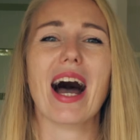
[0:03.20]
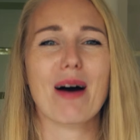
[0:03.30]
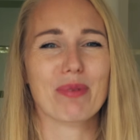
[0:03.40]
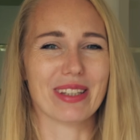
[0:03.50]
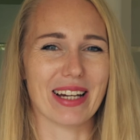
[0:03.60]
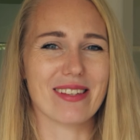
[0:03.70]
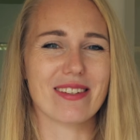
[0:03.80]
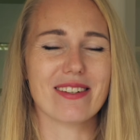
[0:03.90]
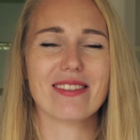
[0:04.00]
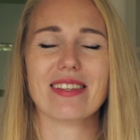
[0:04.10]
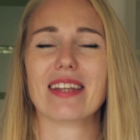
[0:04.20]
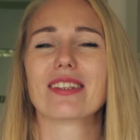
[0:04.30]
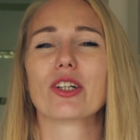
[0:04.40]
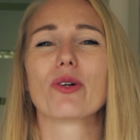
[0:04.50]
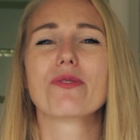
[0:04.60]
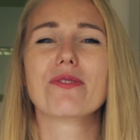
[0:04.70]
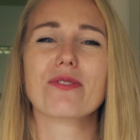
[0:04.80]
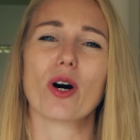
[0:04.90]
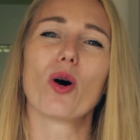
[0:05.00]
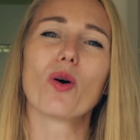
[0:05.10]
appetizers that go
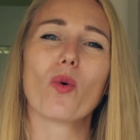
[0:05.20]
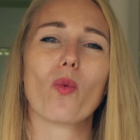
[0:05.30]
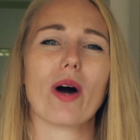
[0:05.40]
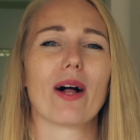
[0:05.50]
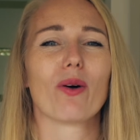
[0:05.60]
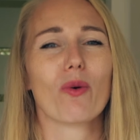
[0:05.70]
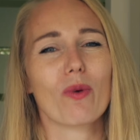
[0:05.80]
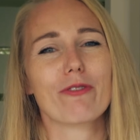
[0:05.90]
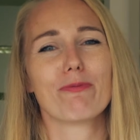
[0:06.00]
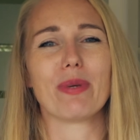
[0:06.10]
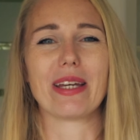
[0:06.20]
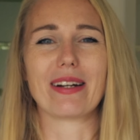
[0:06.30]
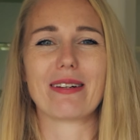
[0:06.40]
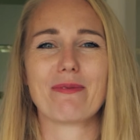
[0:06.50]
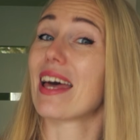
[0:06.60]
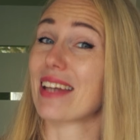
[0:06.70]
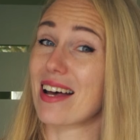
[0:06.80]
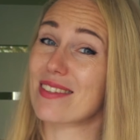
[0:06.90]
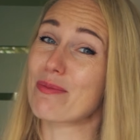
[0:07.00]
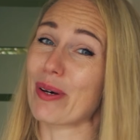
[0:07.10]
so well with beer. And
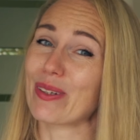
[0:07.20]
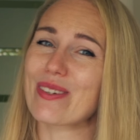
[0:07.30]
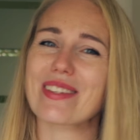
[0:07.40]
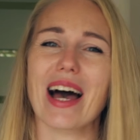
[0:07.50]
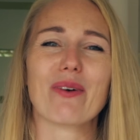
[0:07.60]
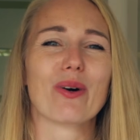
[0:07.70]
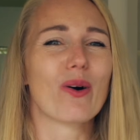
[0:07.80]
as a bonus, I will